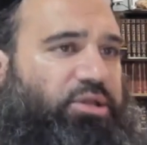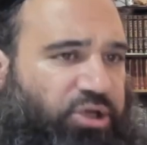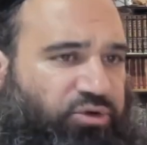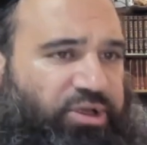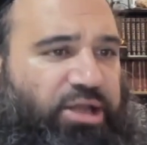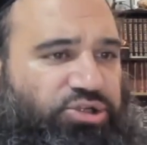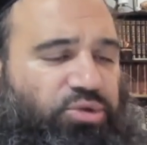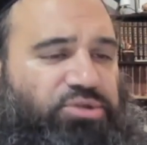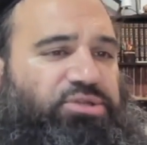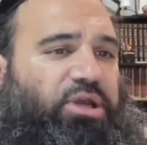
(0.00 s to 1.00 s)
The
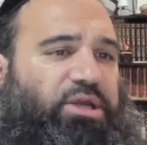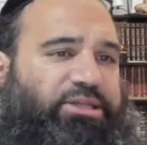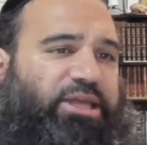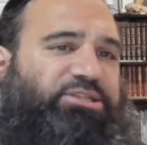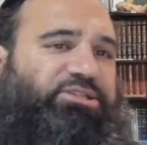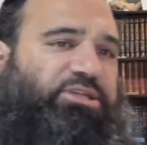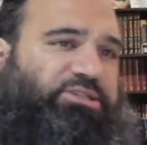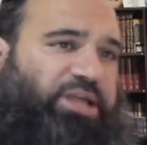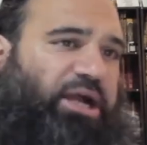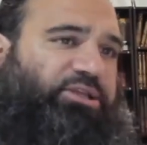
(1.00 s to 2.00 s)
credentials. This
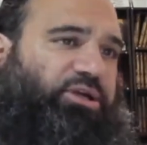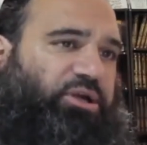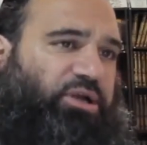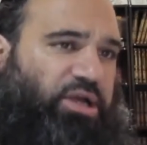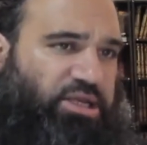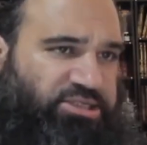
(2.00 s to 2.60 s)
is Dr.